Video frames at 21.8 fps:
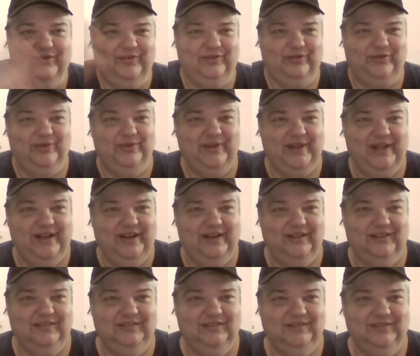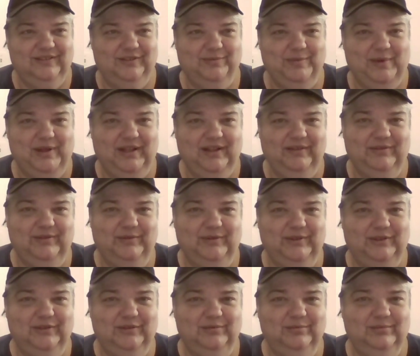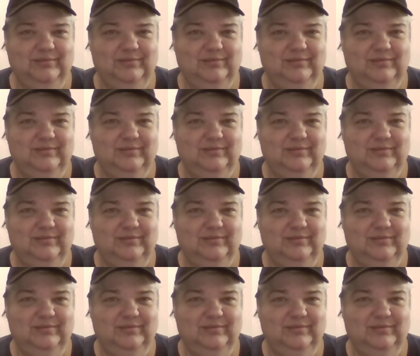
Through there is my living room.